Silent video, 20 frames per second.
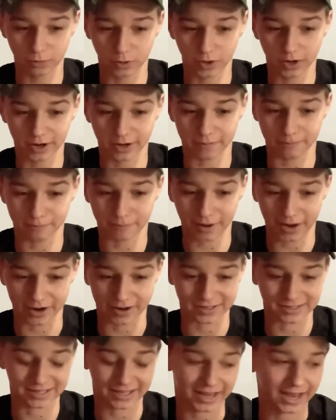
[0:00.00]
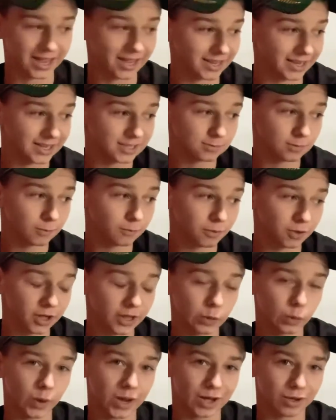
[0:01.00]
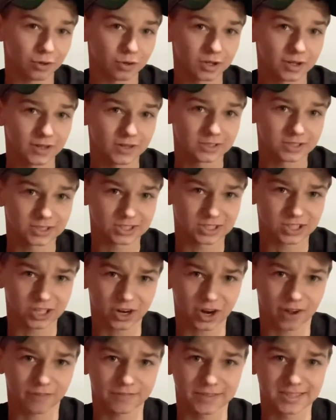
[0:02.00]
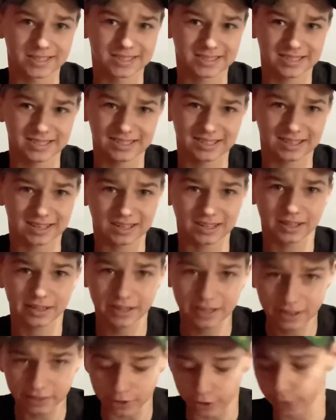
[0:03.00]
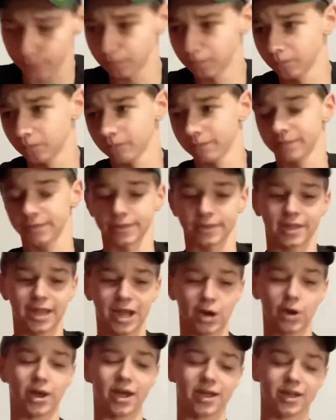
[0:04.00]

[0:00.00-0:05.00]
embarrassed. He hasn't been playing well to start off this season either. Now,